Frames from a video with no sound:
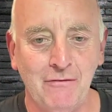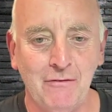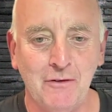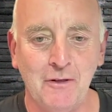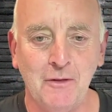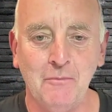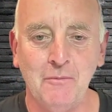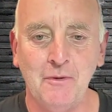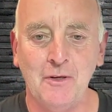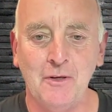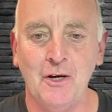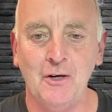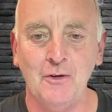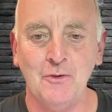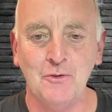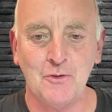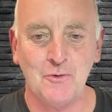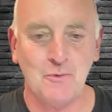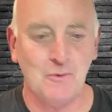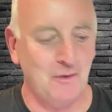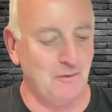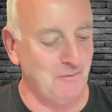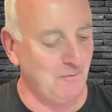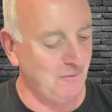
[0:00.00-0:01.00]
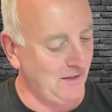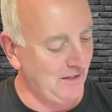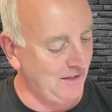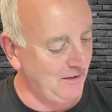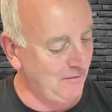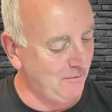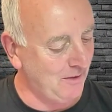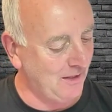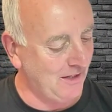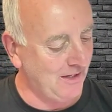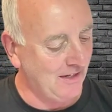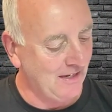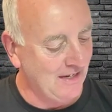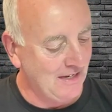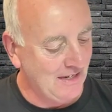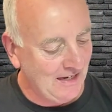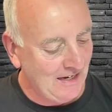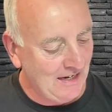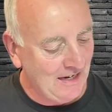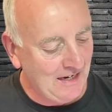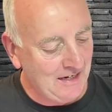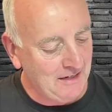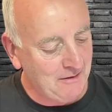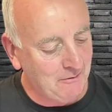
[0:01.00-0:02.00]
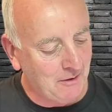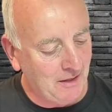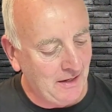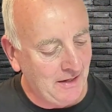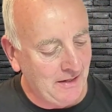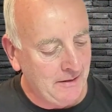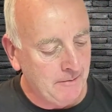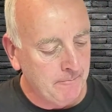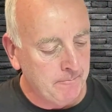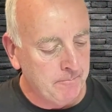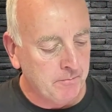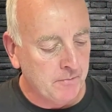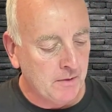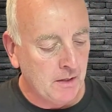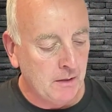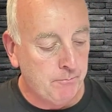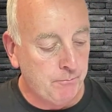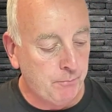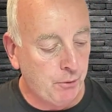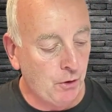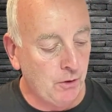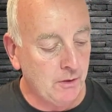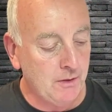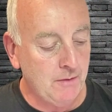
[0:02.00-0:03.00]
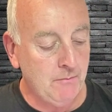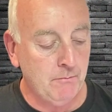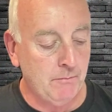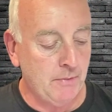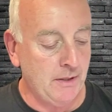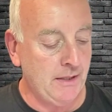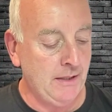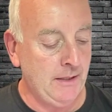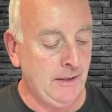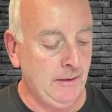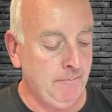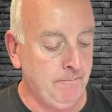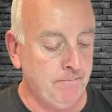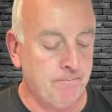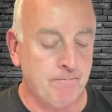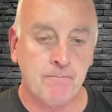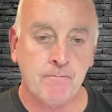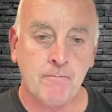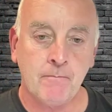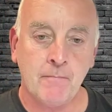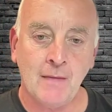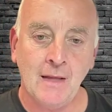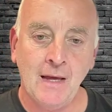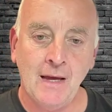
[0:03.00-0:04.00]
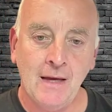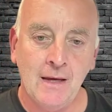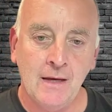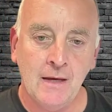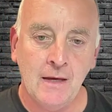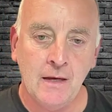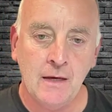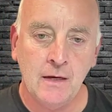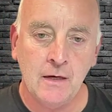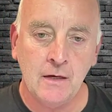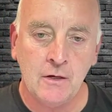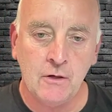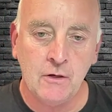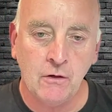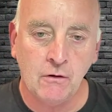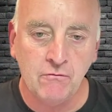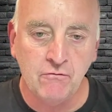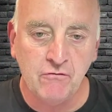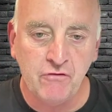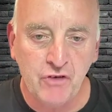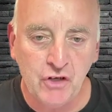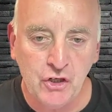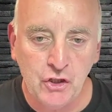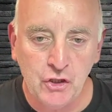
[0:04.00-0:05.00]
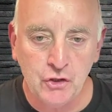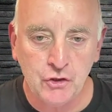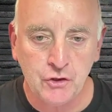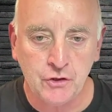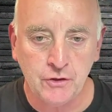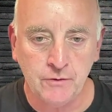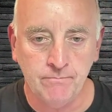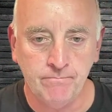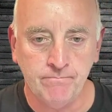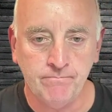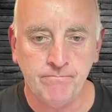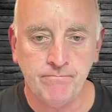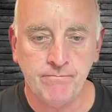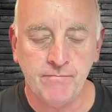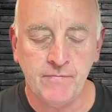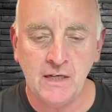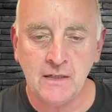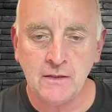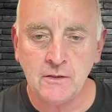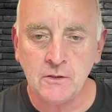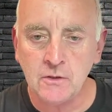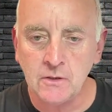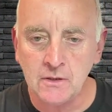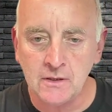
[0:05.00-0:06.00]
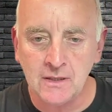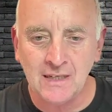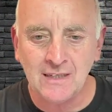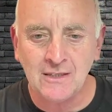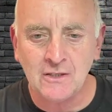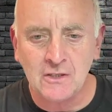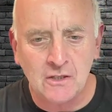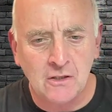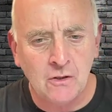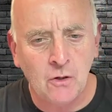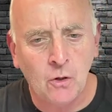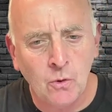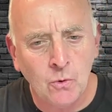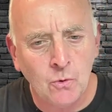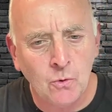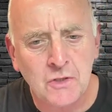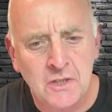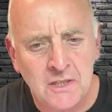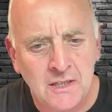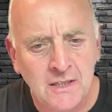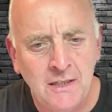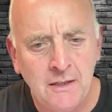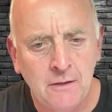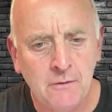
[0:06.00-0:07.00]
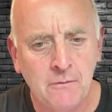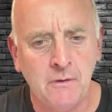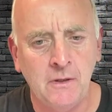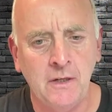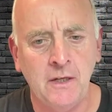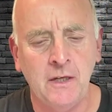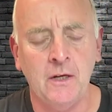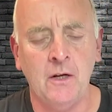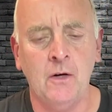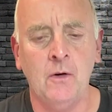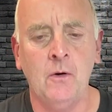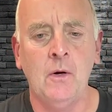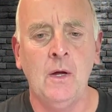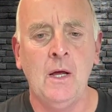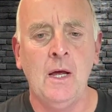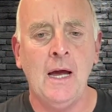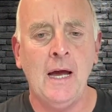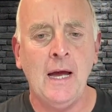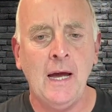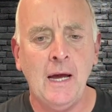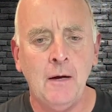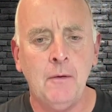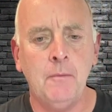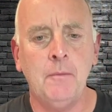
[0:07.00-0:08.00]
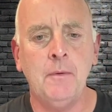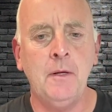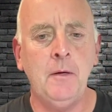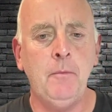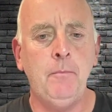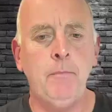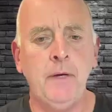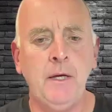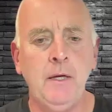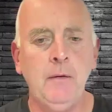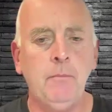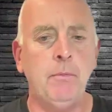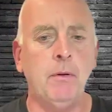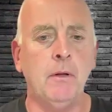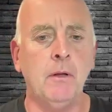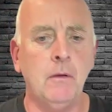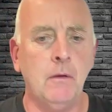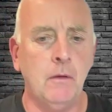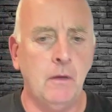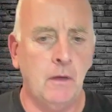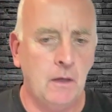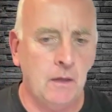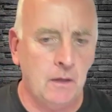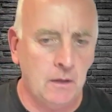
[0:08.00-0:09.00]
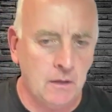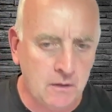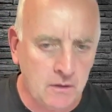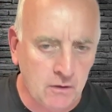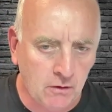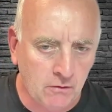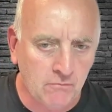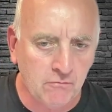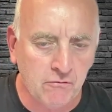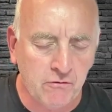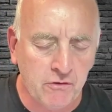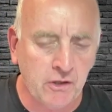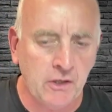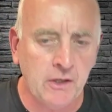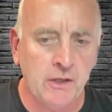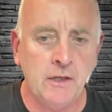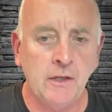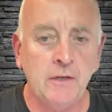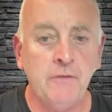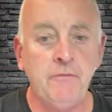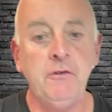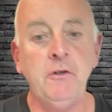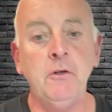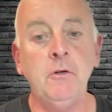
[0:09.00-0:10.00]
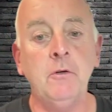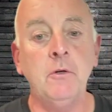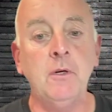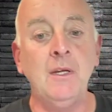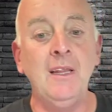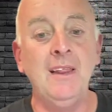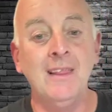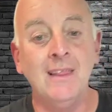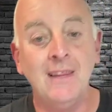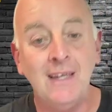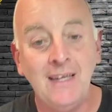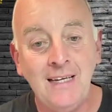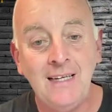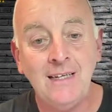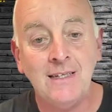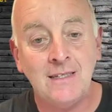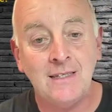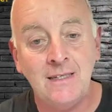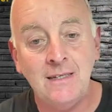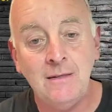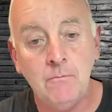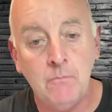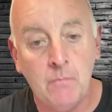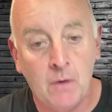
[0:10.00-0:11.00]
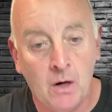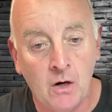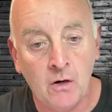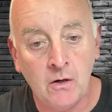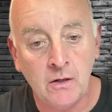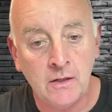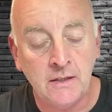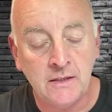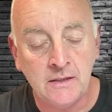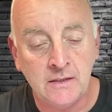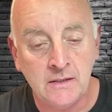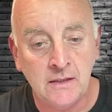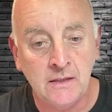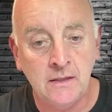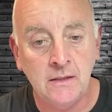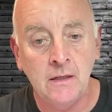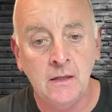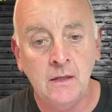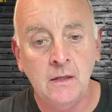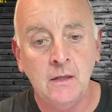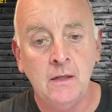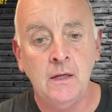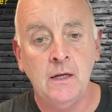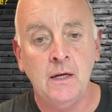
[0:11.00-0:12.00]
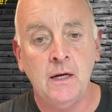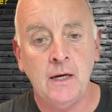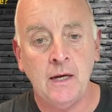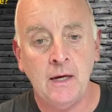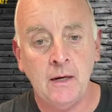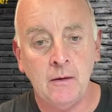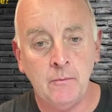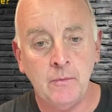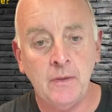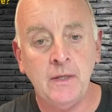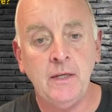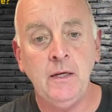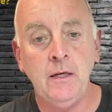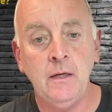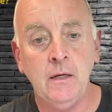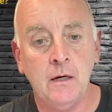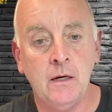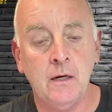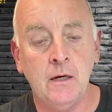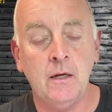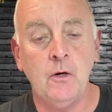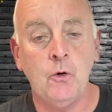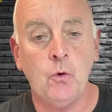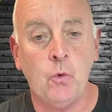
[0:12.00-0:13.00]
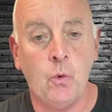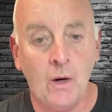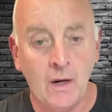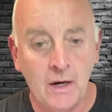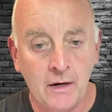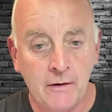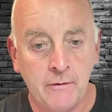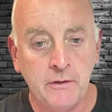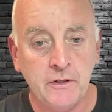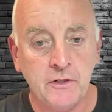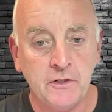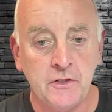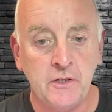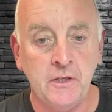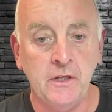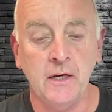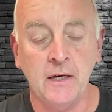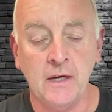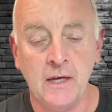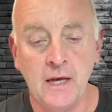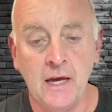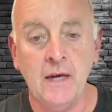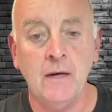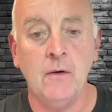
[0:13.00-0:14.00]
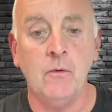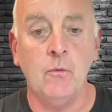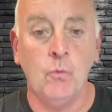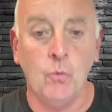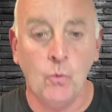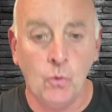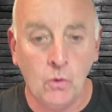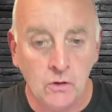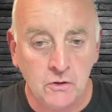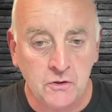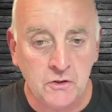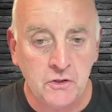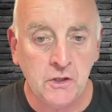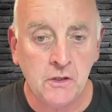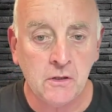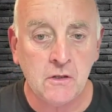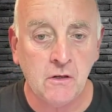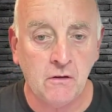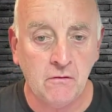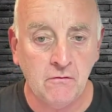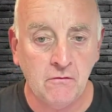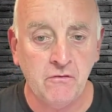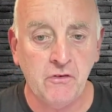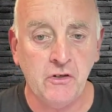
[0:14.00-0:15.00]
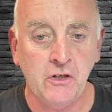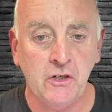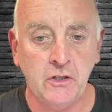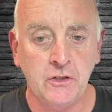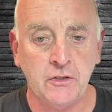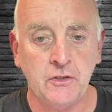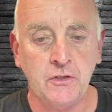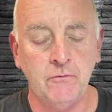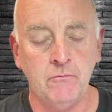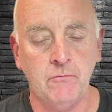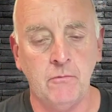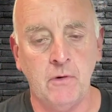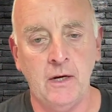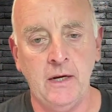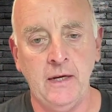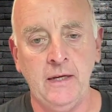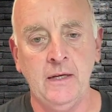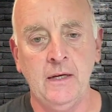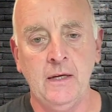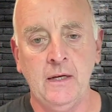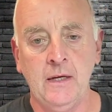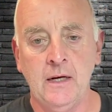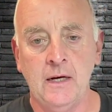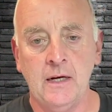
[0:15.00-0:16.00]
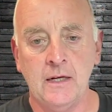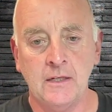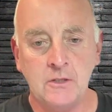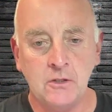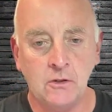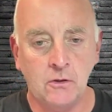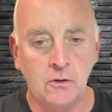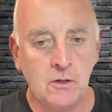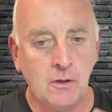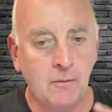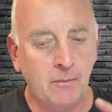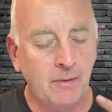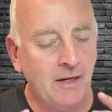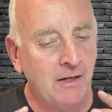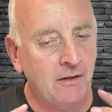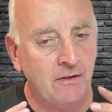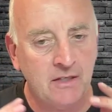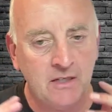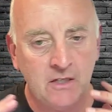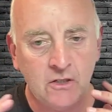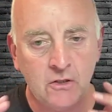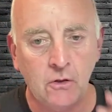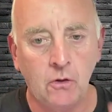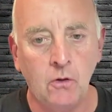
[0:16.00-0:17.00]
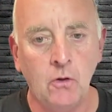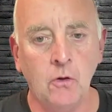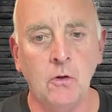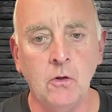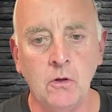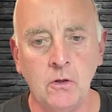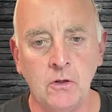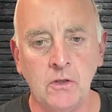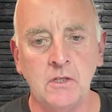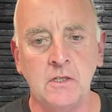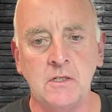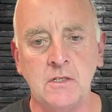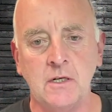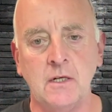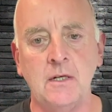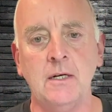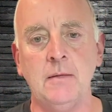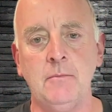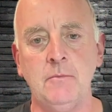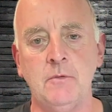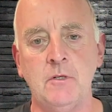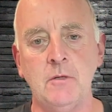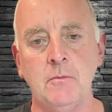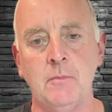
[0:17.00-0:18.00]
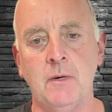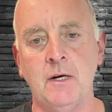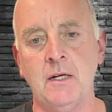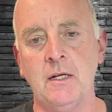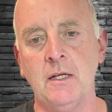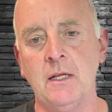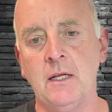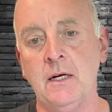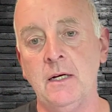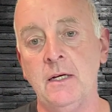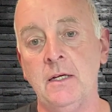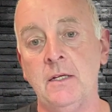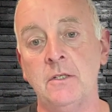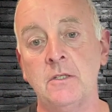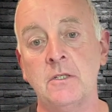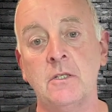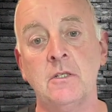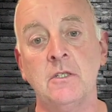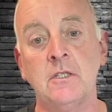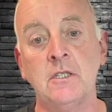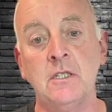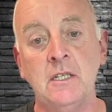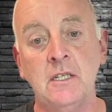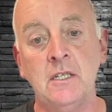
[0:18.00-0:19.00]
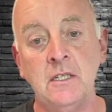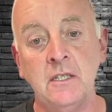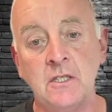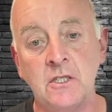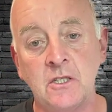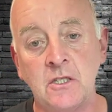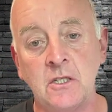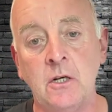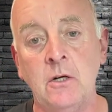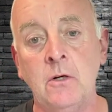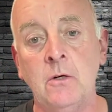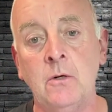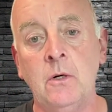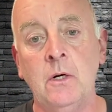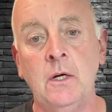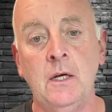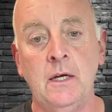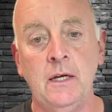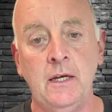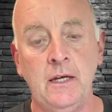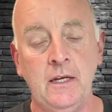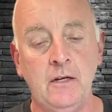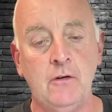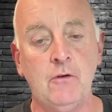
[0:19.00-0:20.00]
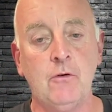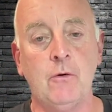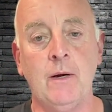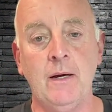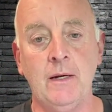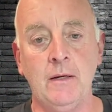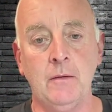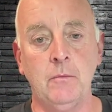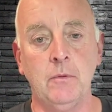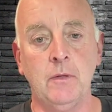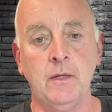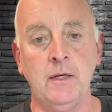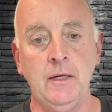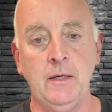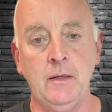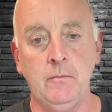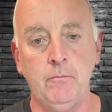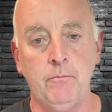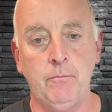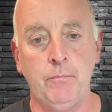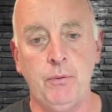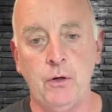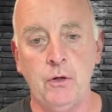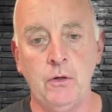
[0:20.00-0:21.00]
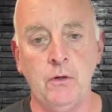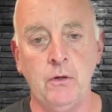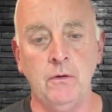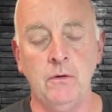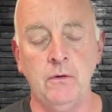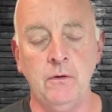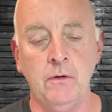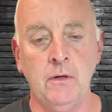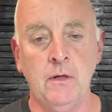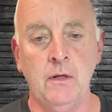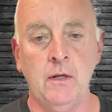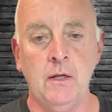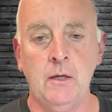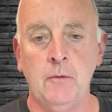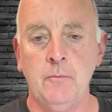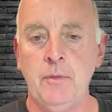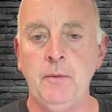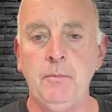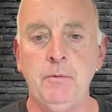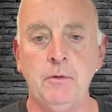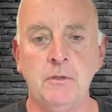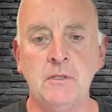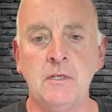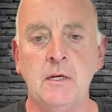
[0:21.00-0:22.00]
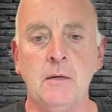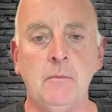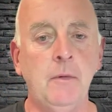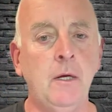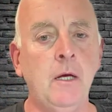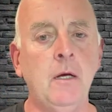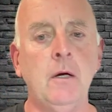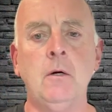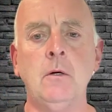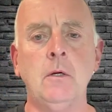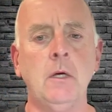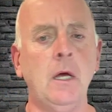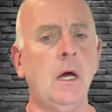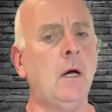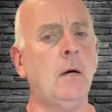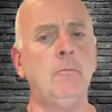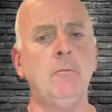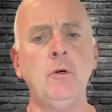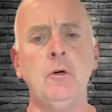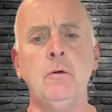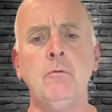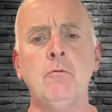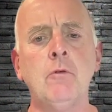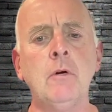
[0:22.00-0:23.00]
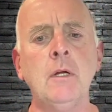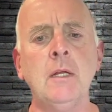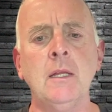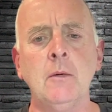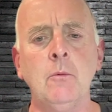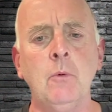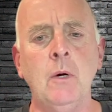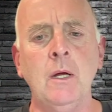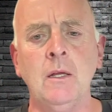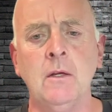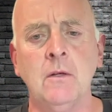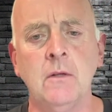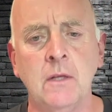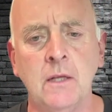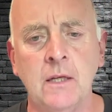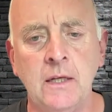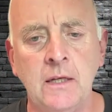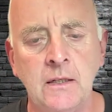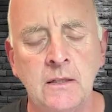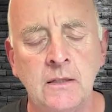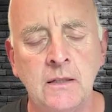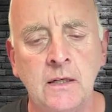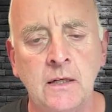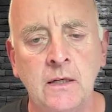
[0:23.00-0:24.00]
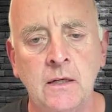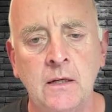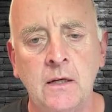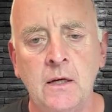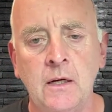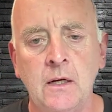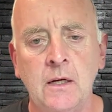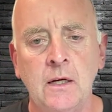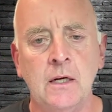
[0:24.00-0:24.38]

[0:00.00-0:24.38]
given up ghosts with me. But anyway, point being conversion. That's that's the whole secret, you know. How many people convert? If you're doing LinkedIn marketing, how many inquiries do you get and what's your conversion rate? I talk about this all the time to my clients because it is so incredibly important. People tell me, oh, yeah, I'm doing really well on LinkedIn.